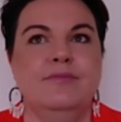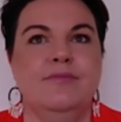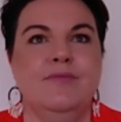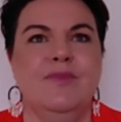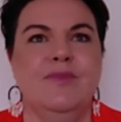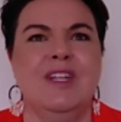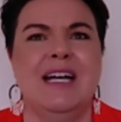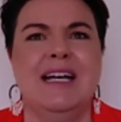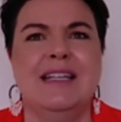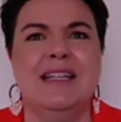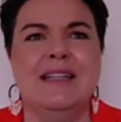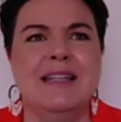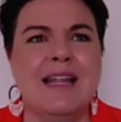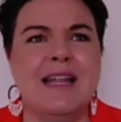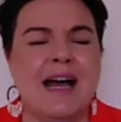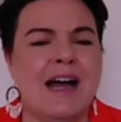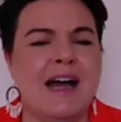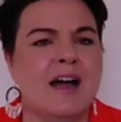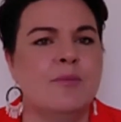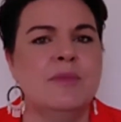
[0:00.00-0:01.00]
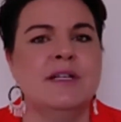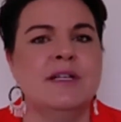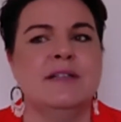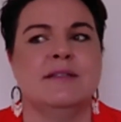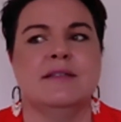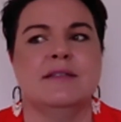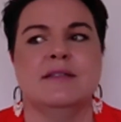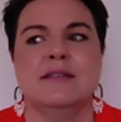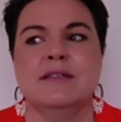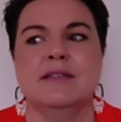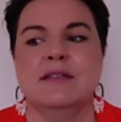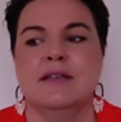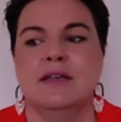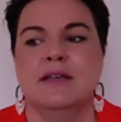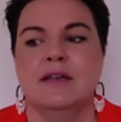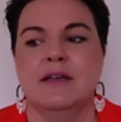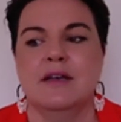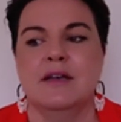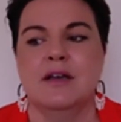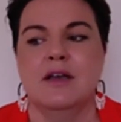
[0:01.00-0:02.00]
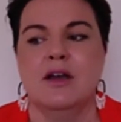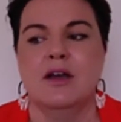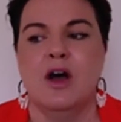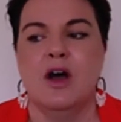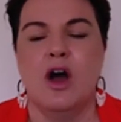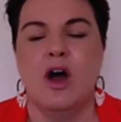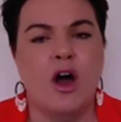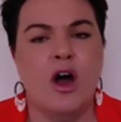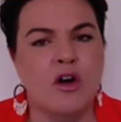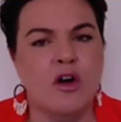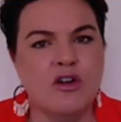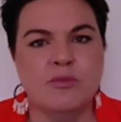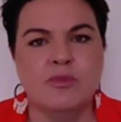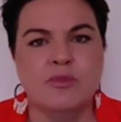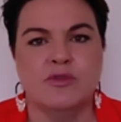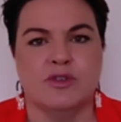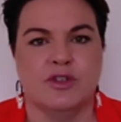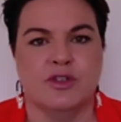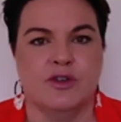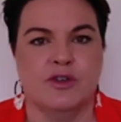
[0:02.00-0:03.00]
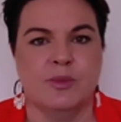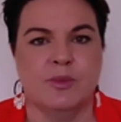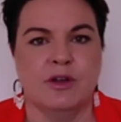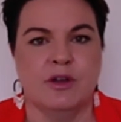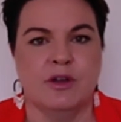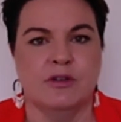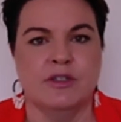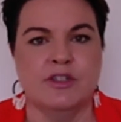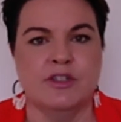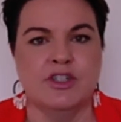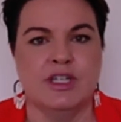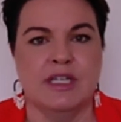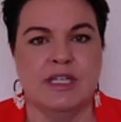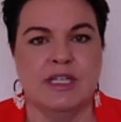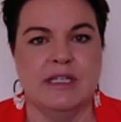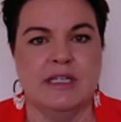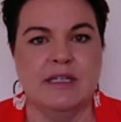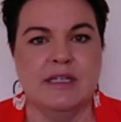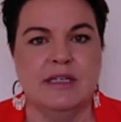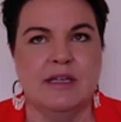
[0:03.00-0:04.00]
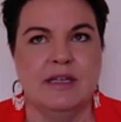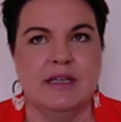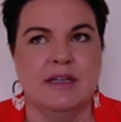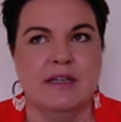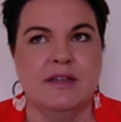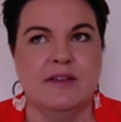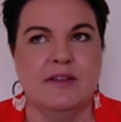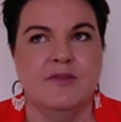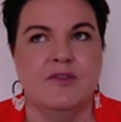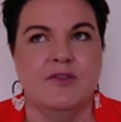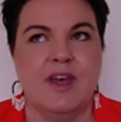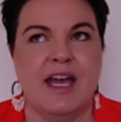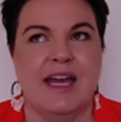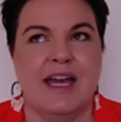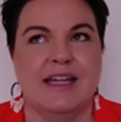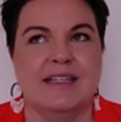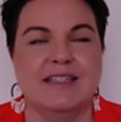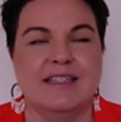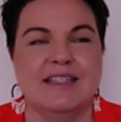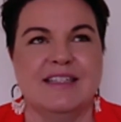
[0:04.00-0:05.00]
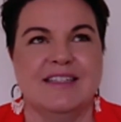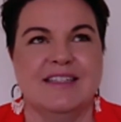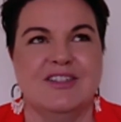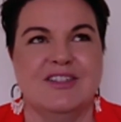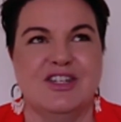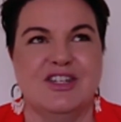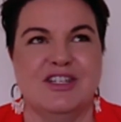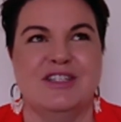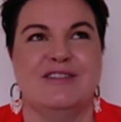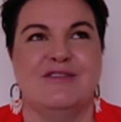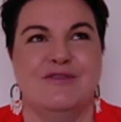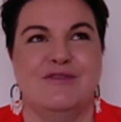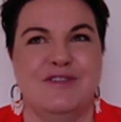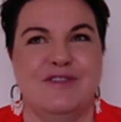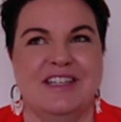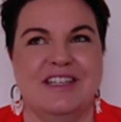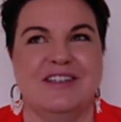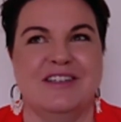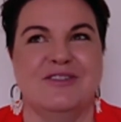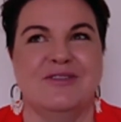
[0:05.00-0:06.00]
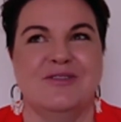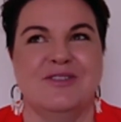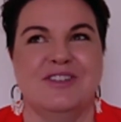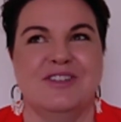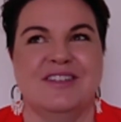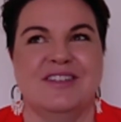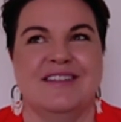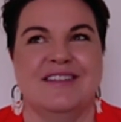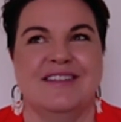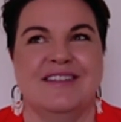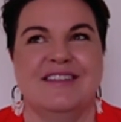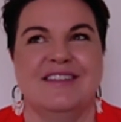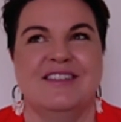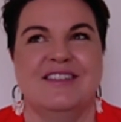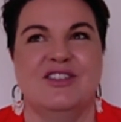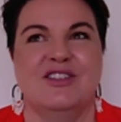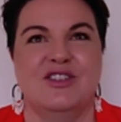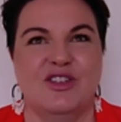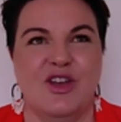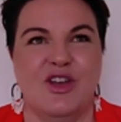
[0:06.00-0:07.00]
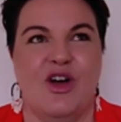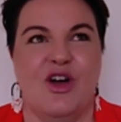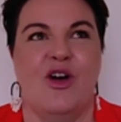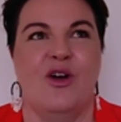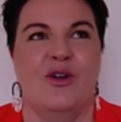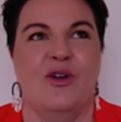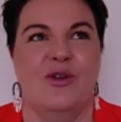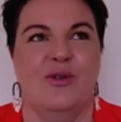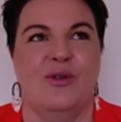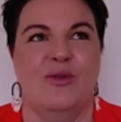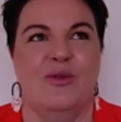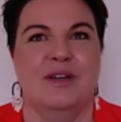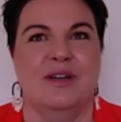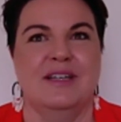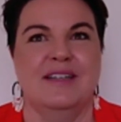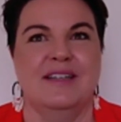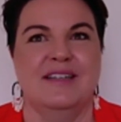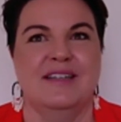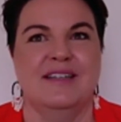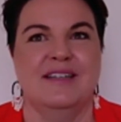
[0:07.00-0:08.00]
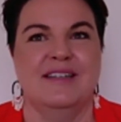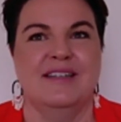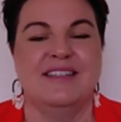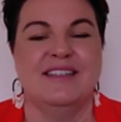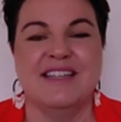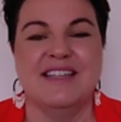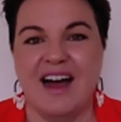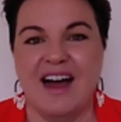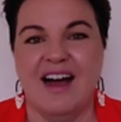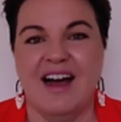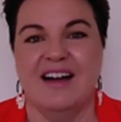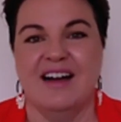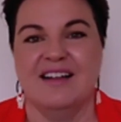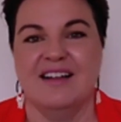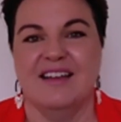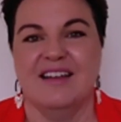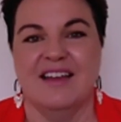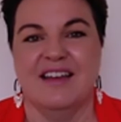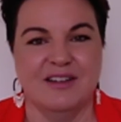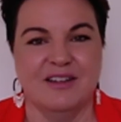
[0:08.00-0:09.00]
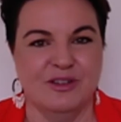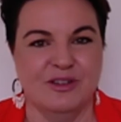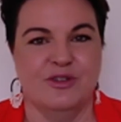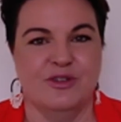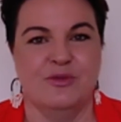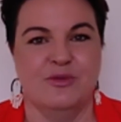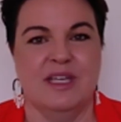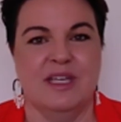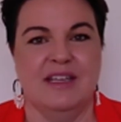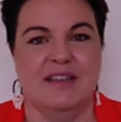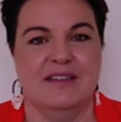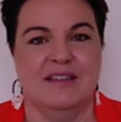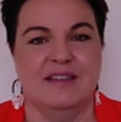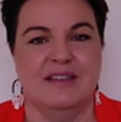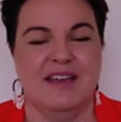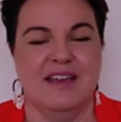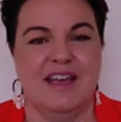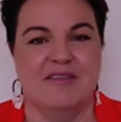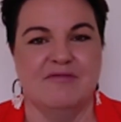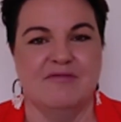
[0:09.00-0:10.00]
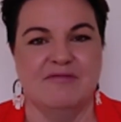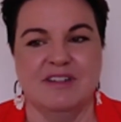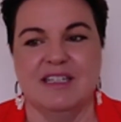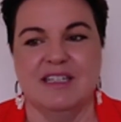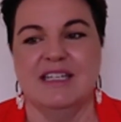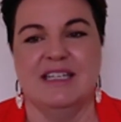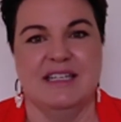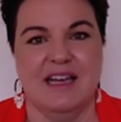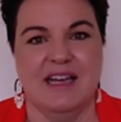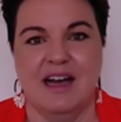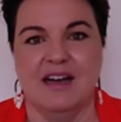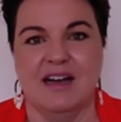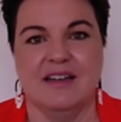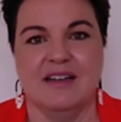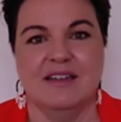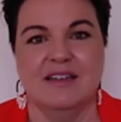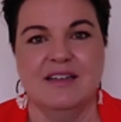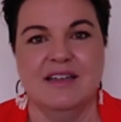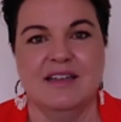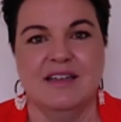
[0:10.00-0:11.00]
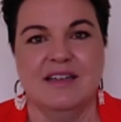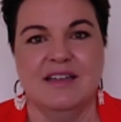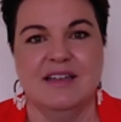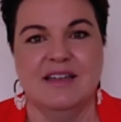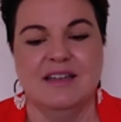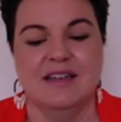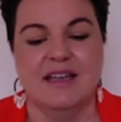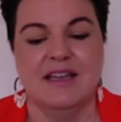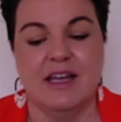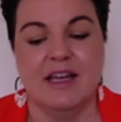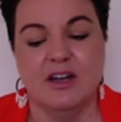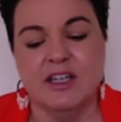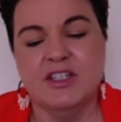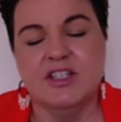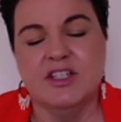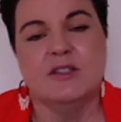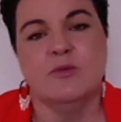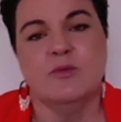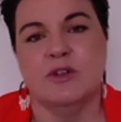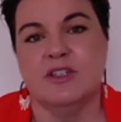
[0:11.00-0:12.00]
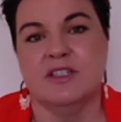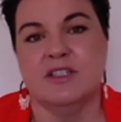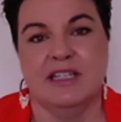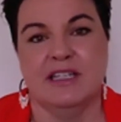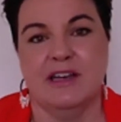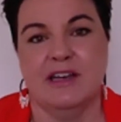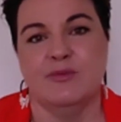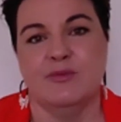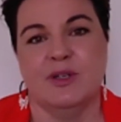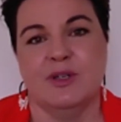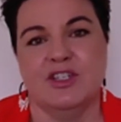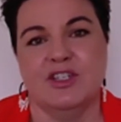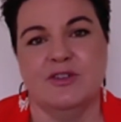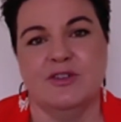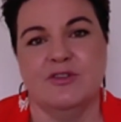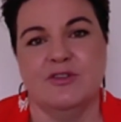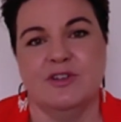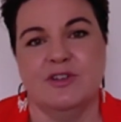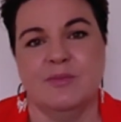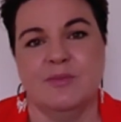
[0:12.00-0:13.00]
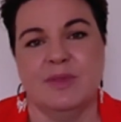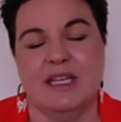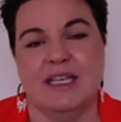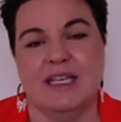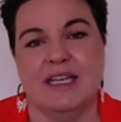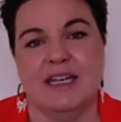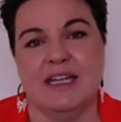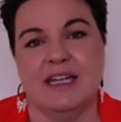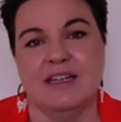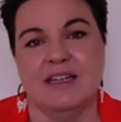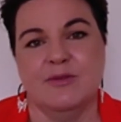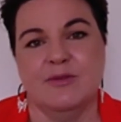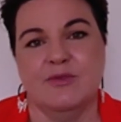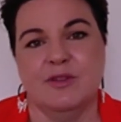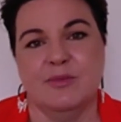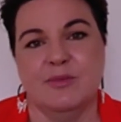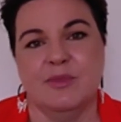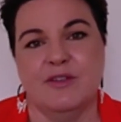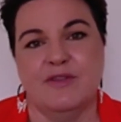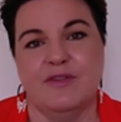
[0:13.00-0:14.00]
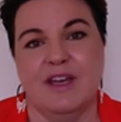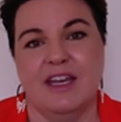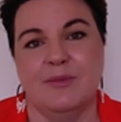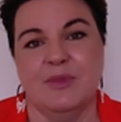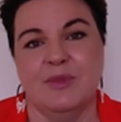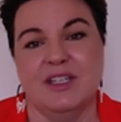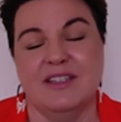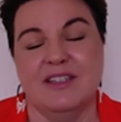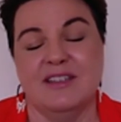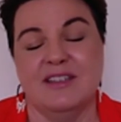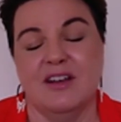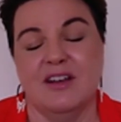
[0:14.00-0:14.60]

alarmist, horrible terminology that just feels so dark and gloomy and really yuck. And I just wanted to love my children and be connected with my family. So,